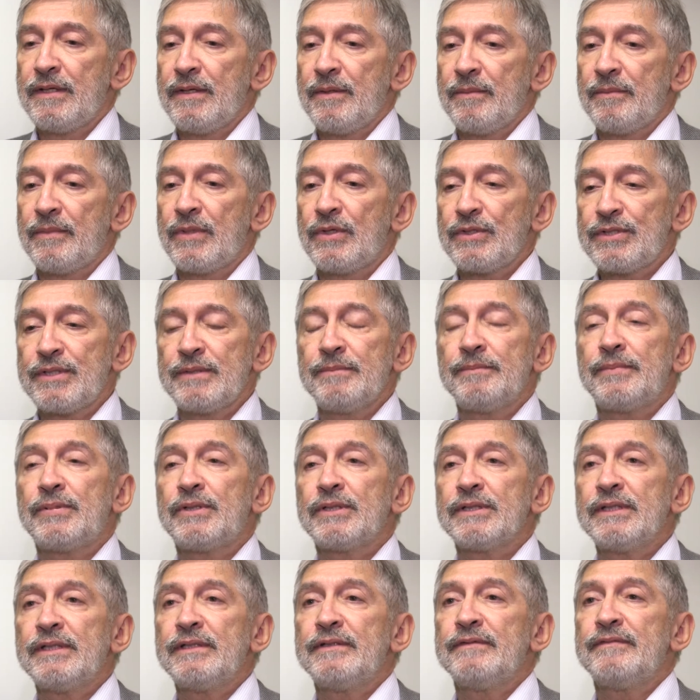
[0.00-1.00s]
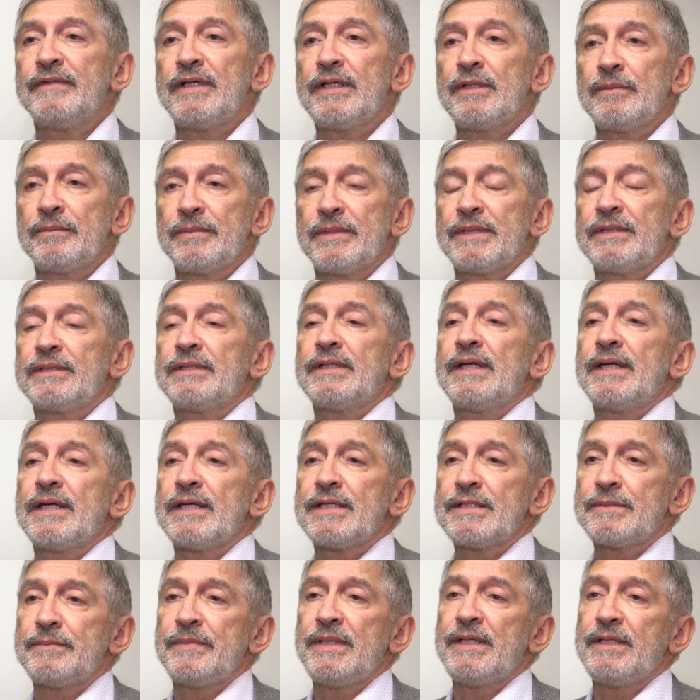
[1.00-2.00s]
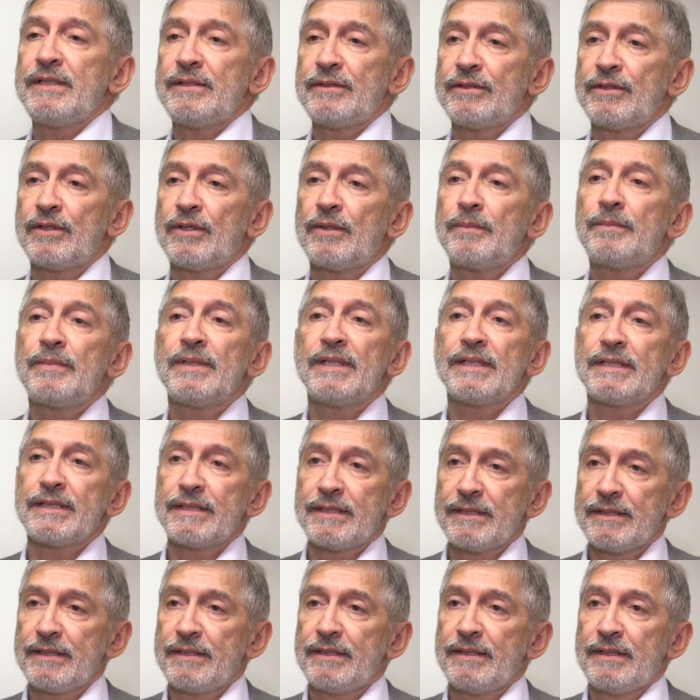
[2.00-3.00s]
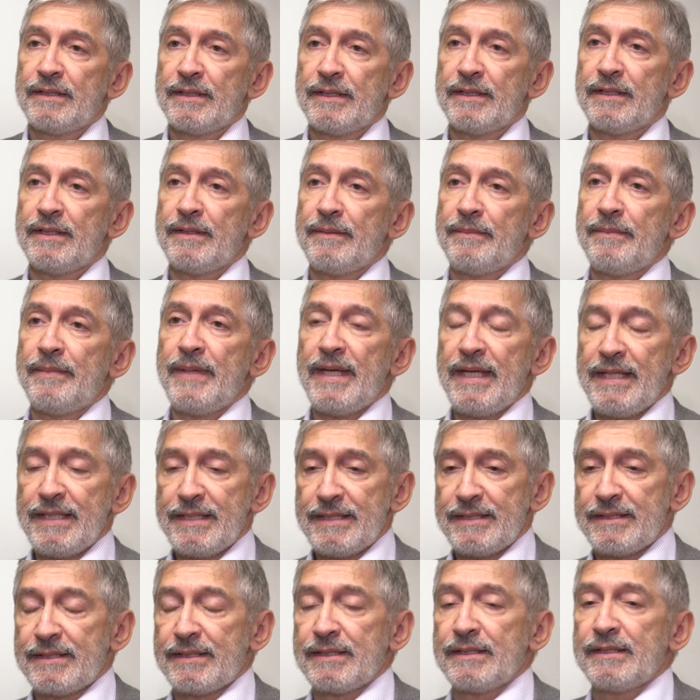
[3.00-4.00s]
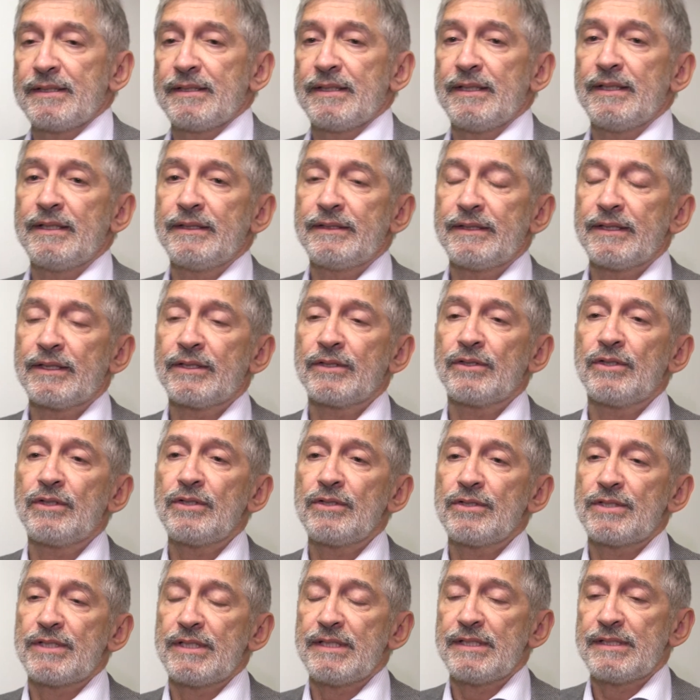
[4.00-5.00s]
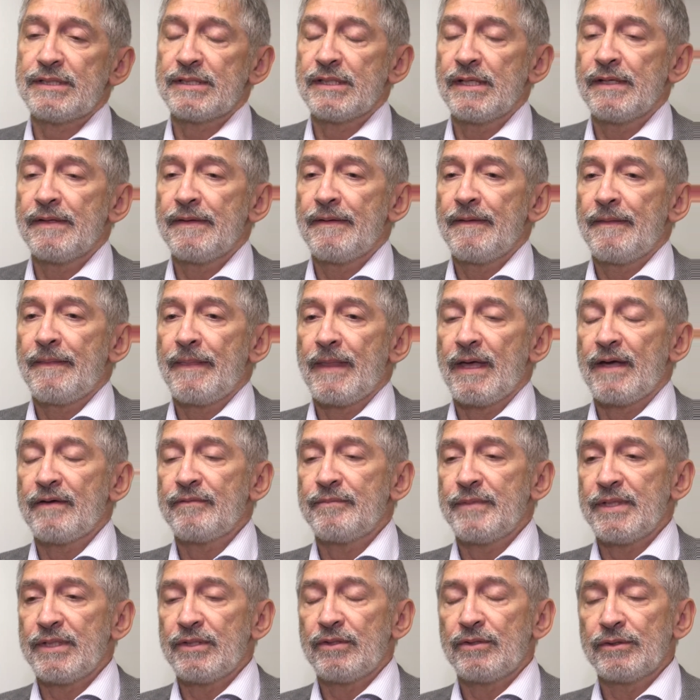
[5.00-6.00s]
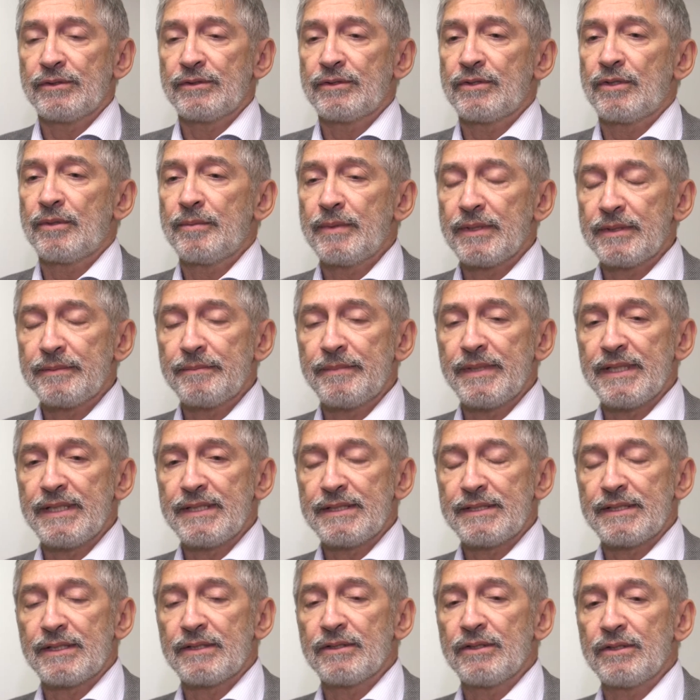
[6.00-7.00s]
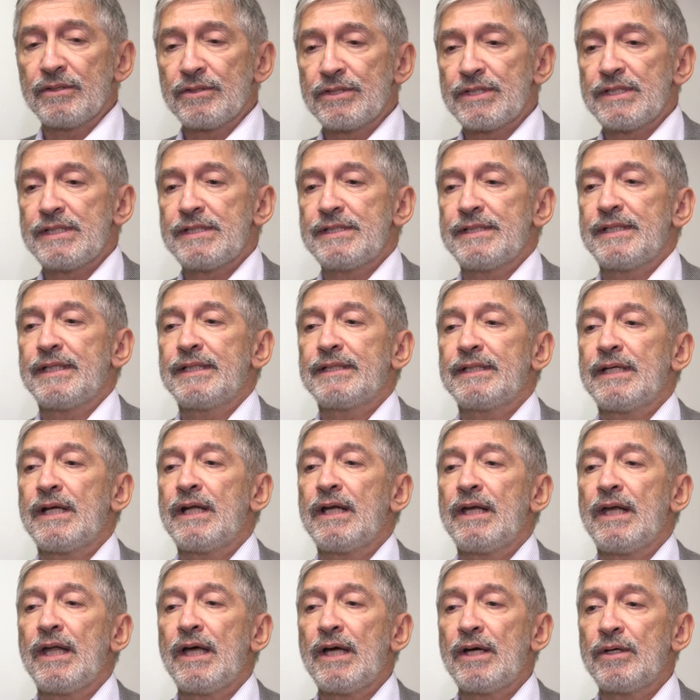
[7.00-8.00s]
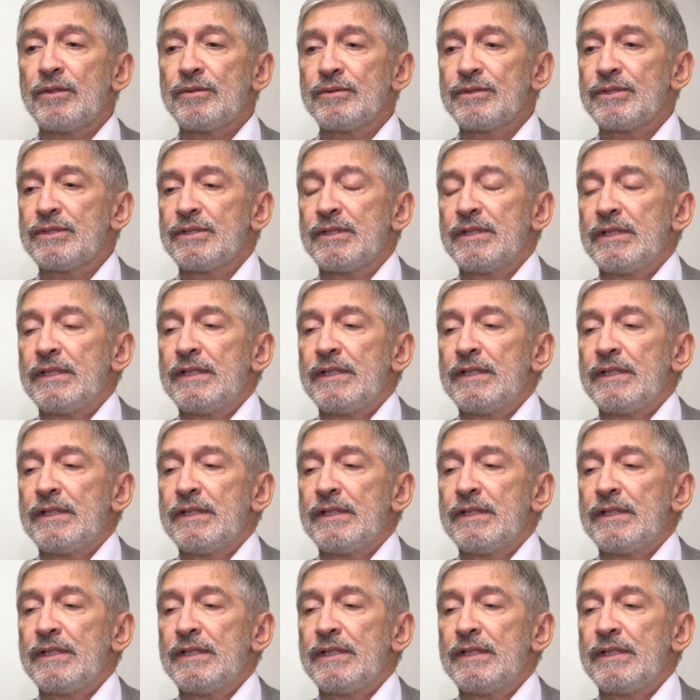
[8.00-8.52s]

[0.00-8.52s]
most important development has been droplet-based technologies. Droplet-based technologies that allowed